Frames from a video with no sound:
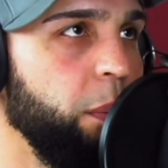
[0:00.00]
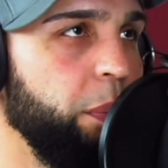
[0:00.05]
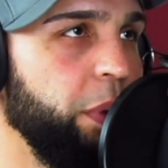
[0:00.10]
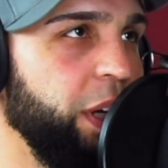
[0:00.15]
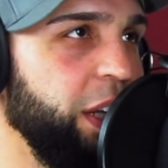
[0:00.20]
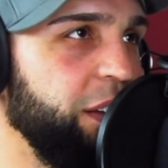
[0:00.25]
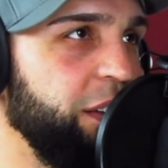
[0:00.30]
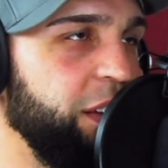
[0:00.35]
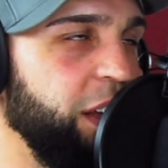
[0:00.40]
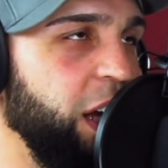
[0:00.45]
But
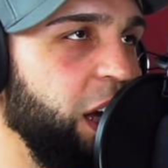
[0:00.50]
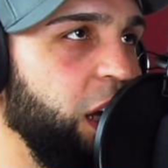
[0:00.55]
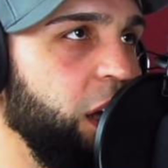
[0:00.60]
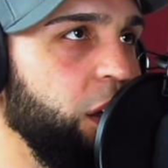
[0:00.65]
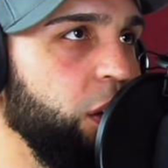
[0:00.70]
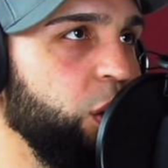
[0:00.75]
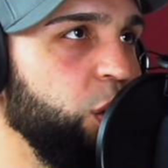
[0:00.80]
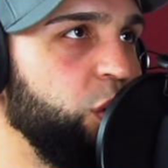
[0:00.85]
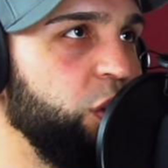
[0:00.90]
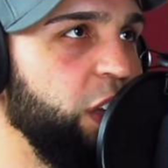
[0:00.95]
let's say
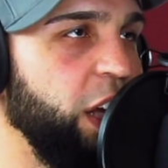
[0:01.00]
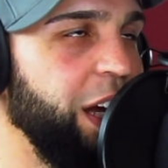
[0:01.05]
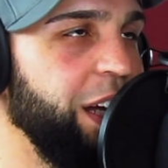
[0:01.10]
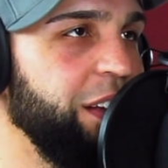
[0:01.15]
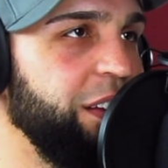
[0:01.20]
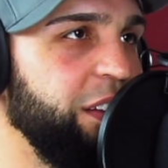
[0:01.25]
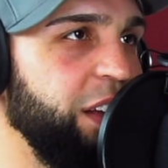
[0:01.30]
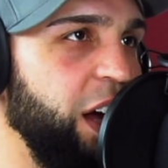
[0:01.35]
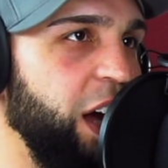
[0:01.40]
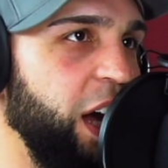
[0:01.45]
you stay
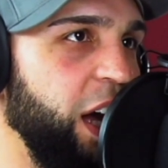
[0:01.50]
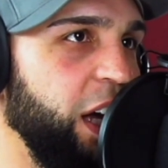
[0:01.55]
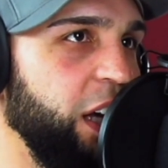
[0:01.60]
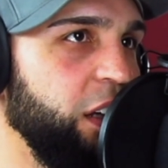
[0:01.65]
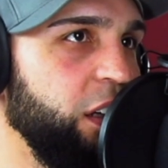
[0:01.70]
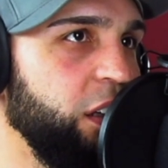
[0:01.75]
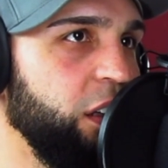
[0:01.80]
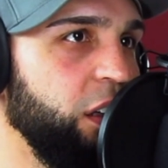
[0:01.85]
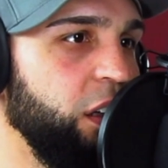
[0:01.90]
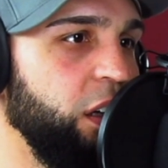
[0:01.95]

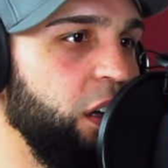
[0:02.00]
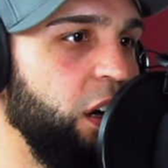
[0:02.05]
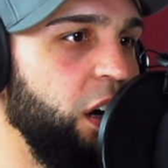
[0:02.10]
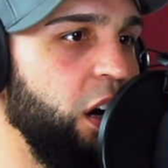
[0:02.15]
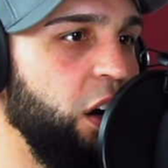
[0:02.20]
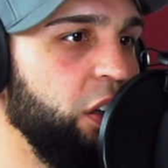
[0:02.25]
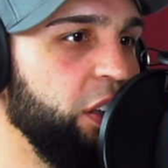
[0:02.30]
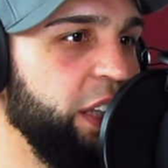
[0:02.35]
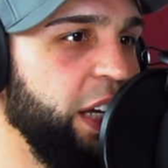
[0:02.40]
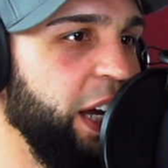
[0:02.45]
inside
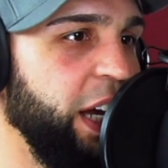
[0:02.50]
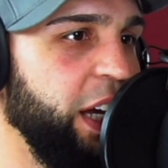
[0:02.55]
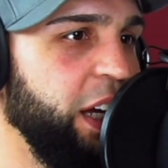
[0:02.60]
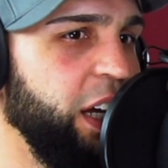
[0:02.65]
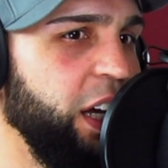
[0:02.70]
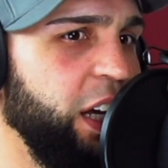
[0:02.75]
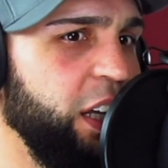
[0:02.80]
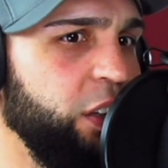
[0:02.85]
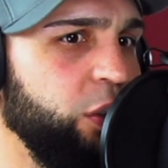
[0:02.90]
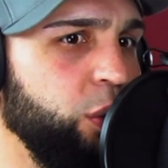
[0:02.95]
all
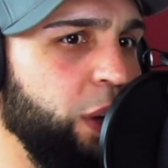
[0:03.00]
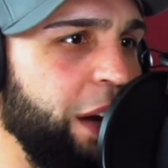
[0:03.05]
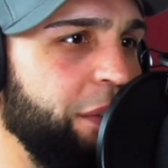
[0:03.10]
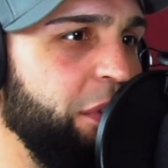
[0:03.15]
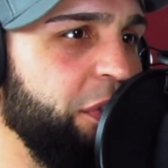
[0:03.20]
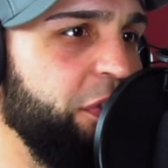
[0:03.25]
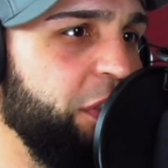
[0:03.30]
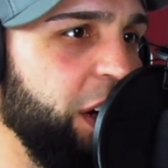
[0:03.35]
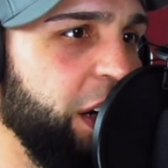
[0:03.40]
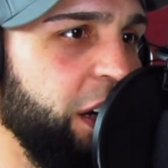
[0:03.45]
day and you
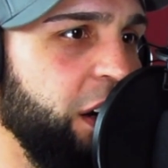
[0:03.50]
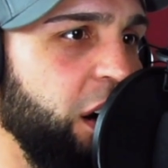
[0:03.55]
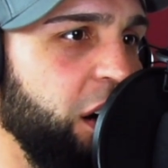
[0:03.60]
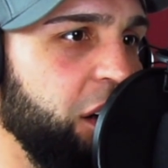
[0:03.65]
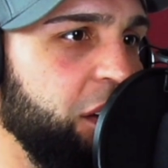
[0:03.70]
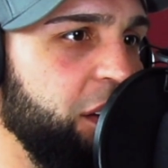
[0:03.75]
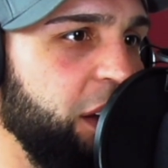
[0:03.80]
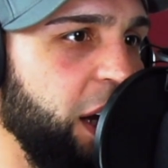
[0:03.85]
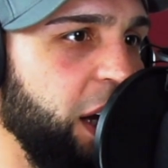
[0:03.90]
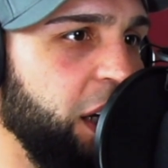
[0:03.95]
have a fucking
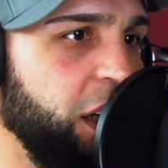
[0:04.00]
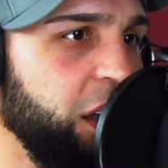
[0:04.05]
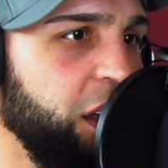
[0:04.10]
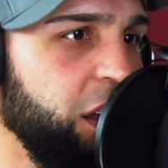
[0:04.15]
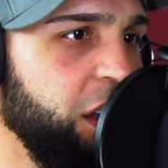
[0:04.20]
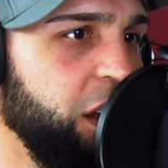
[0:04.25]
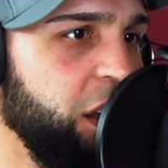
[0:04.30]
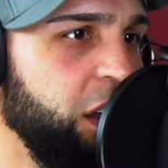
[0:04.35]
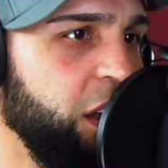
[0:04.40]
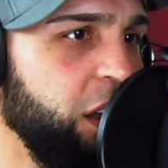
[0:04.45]
heart attack,
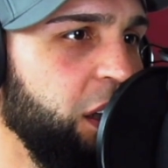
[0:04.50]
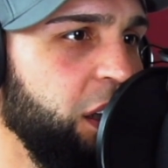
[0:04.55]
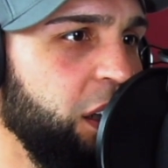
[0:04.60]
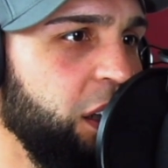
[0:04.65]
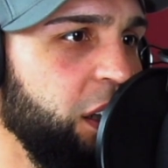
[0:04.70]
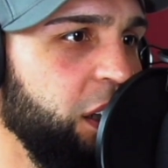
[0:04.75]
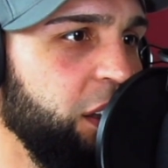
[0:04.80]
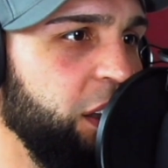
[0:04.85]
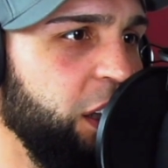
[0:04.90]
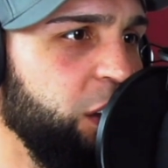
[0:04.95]

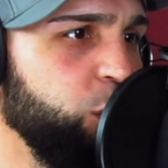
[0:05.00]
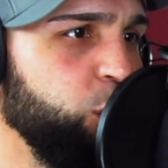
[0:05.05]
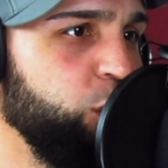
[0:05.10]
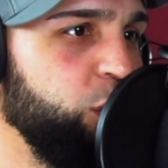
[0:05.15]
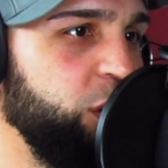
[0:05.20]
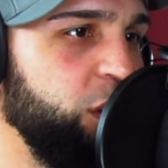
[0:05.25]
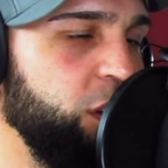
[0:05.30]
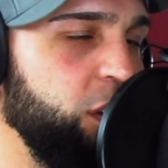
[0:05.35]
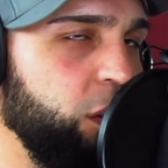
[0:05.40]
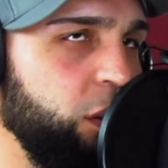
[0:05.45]
then
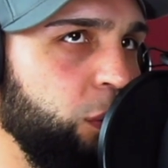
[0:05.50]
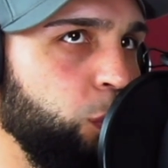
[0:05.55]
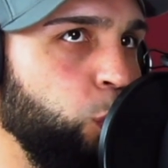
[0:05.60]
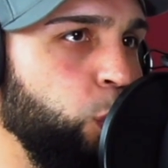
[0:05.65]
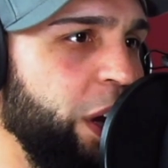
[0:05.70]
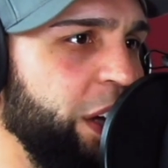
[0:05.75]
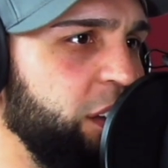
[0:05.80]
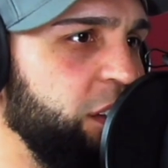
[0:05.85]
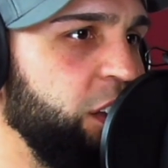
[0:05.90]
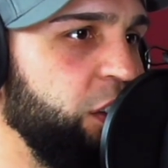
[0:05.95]
you
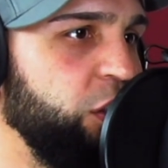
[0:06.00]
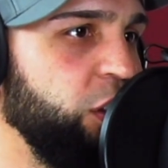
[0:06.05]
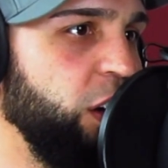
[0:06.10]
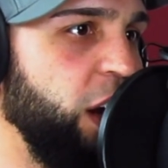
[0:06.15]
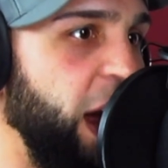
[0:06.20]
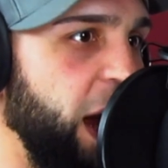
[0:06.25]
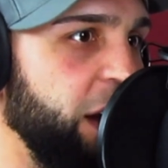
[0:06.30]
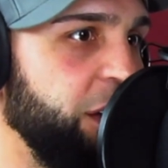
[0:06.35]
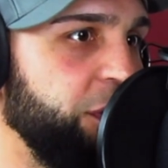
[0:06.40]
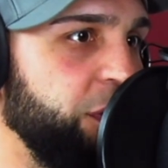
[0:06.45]
wasted your
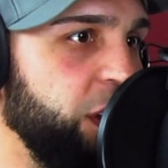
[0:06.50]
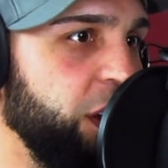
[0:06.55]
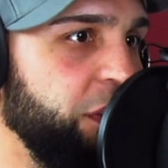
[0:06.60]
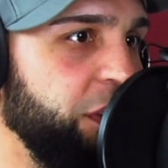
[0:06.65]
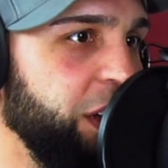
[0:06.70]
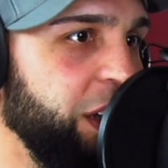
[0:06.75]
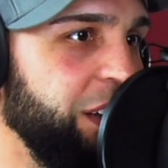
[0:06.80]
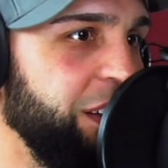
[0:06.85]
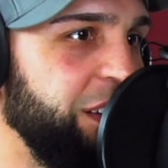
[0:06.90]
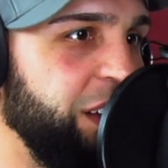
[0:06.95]
life
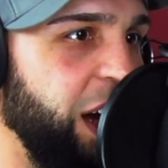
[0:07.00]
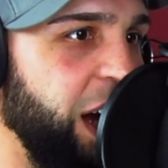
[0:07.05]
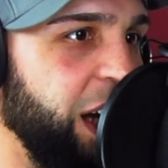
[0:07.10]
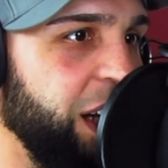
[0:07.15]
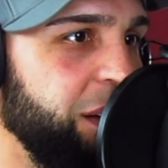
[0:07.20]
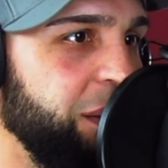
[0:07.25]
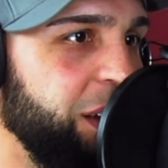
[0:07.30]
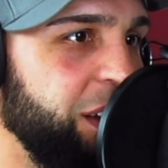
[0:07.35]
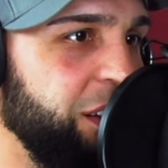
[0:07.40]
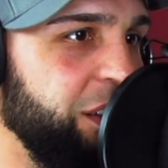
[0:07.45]
living
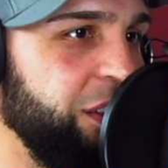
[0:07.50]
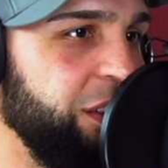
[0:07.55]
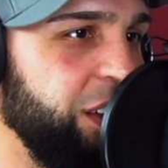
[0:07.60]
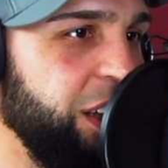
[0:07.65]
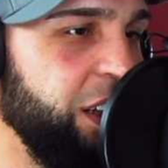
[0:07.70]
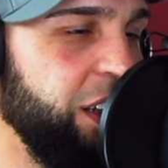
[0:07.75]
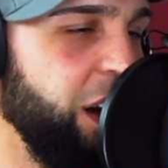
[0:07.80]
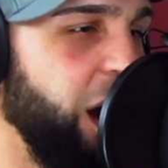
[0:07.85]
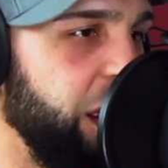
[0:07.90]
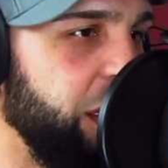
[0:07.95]
inside because you
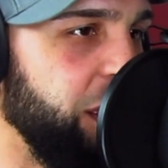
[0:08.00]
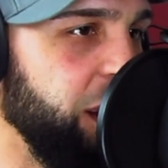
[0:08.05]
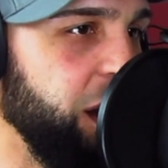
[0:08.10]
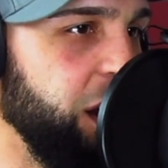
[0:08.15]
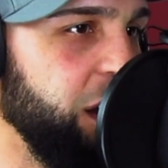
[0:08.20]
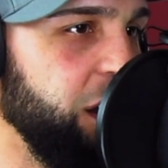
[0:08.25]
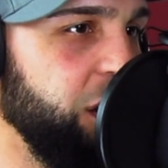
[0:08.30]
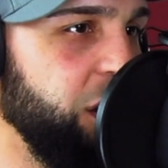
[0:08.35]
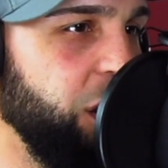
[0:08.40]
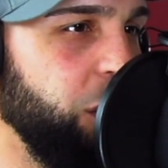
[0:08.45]
did
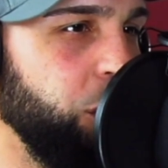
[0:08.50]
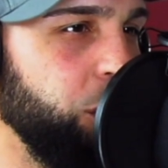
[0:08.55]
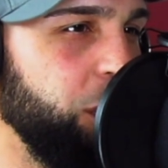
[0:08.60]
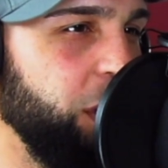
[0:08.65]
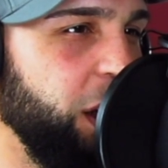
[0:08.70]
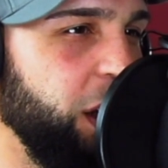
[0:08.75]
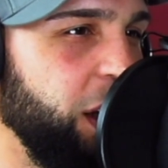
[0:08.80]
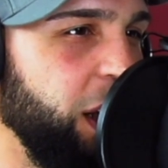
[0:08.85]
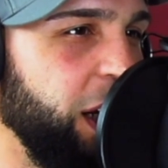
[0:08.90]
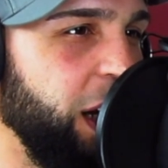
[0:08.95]
nothing. You get what I'm
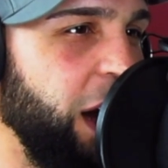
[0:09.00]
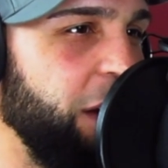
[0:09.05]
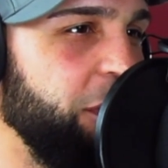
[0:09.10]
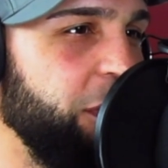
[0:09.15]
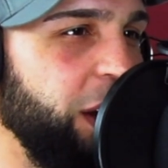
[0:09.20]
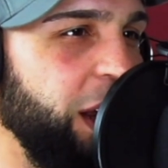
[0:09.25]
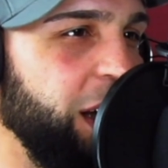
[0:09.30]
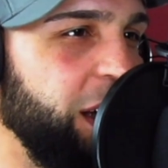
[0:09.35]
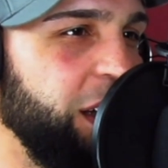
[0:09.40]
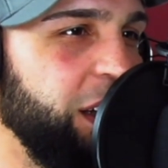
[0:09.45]
saying? Like, I
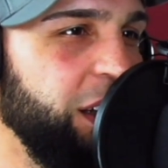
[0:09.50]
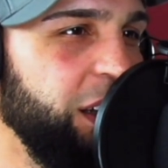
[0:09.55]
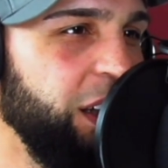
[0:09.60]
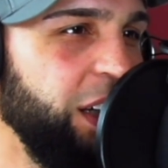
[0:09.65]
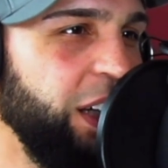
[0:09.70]
feel like,